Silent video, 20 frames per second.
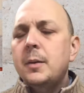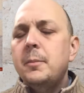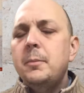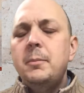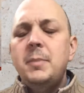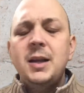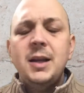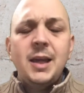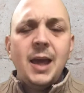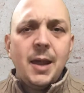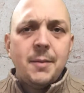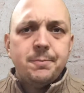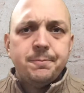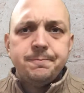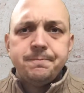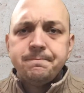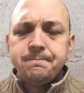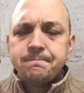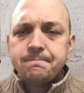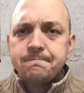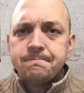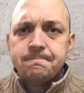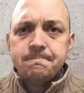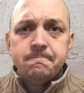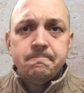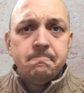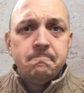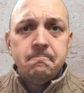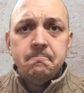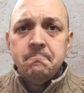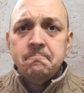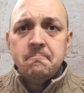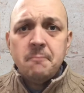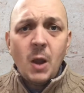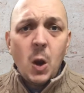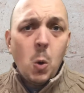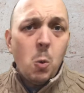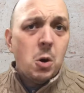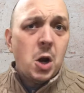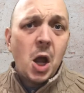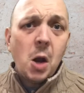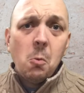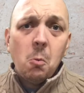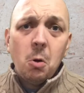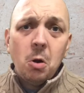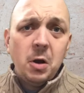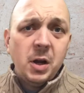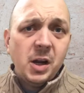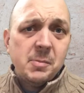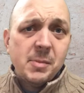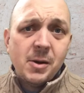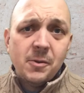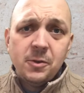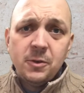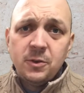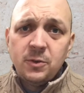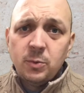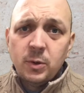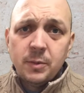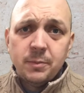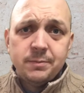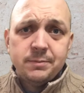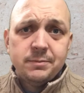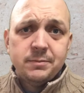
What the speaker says: But again, we're not worrying about this one,